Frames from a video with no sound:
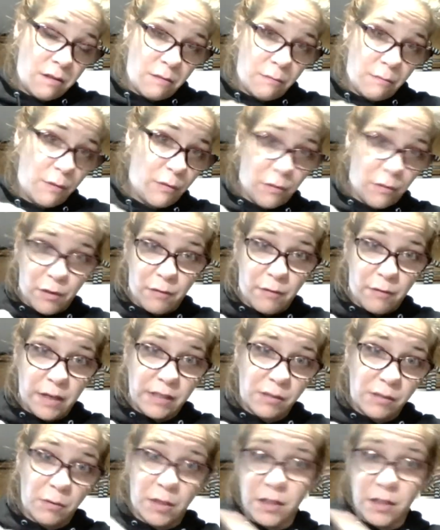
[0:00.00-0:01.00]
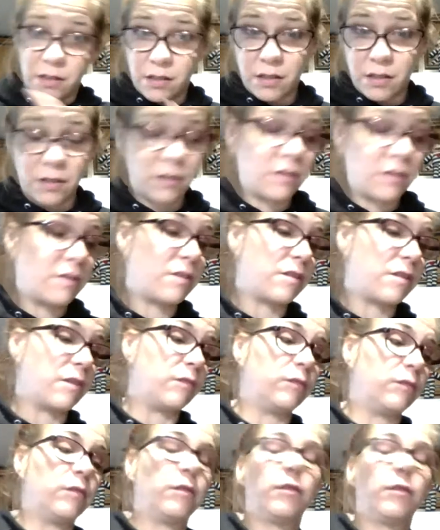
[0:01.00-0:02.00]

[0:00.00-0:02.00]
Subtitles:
before the rice was. So,